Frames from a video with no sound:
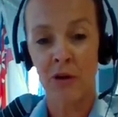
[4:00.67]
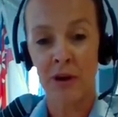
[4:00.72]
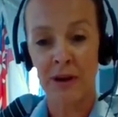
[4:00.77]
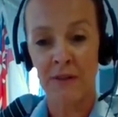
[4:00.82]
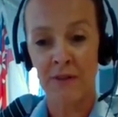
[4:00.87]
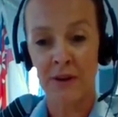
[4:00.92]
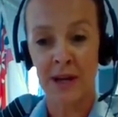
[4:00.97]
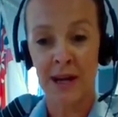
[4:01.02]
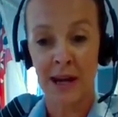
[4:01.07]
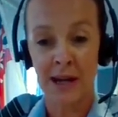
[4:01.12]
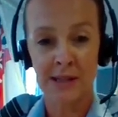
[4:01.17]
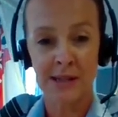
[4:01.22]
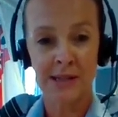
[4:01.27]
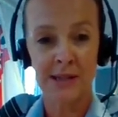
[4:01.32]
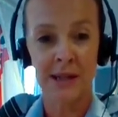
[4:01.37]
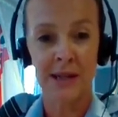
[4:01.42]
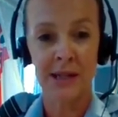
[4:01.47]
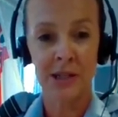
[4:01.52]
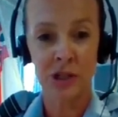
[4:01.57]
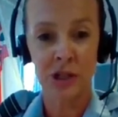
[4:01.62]
by the RAF and
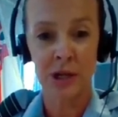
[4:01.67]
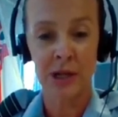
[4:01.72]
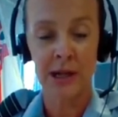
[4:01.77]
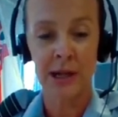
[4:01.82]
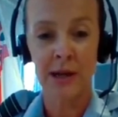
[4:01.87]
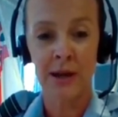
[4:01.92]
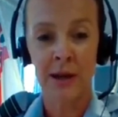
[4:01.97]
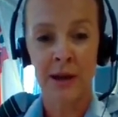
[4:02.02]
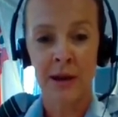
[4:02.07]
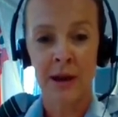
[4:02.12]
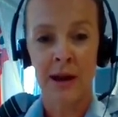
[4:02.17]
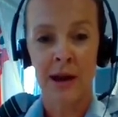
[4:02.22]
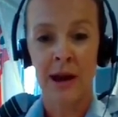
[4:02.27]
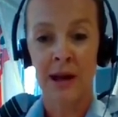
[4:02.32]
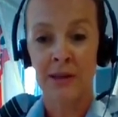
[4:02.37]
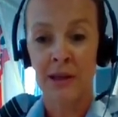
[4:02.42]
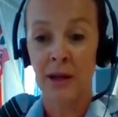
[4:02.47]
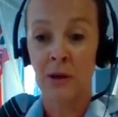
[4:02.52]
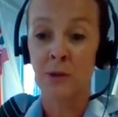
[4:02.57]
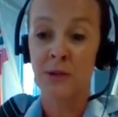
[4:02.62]
NATS initially,
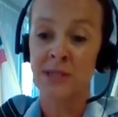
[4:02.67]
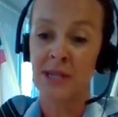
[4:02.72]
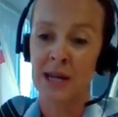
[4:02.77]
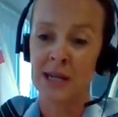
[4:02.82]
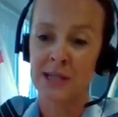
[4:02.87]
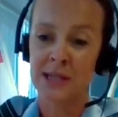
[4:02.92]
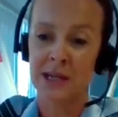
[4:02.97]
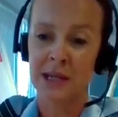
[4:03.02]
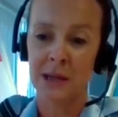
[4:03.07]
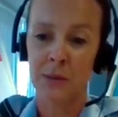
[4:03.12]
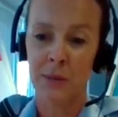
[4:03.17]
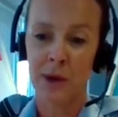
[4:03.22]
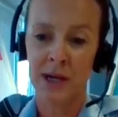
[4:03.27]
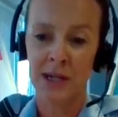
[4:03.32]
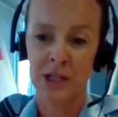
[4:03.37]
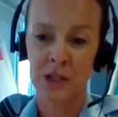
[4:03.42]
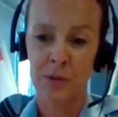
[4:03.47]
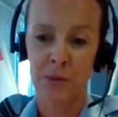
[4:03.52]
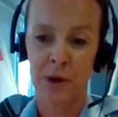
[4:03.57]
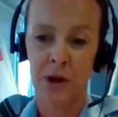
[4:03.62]
and then it was tactically
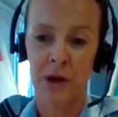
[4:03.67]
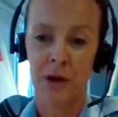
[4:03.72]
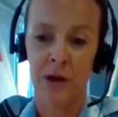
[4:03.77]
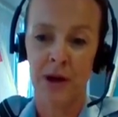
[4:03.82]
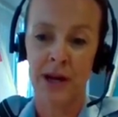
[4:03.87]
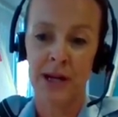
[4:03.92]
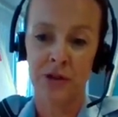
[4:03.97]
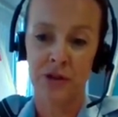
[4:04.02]
managed by our